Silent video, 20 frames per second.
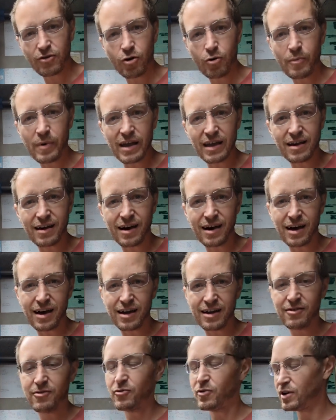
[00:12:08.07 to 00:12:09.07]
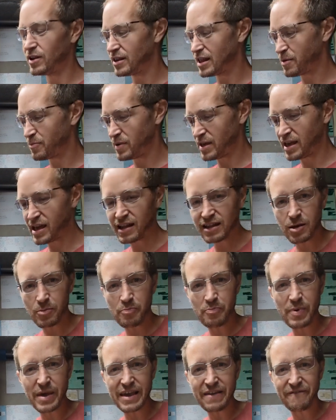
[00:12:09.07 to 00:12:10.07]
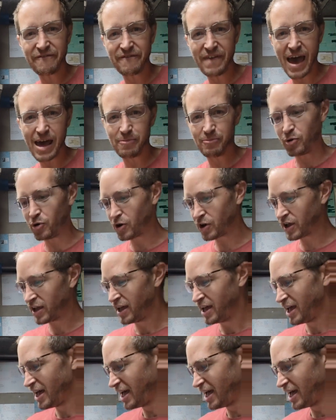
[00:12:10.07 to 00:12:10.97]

Oh my God, wouldn't that be? It's a big fat book.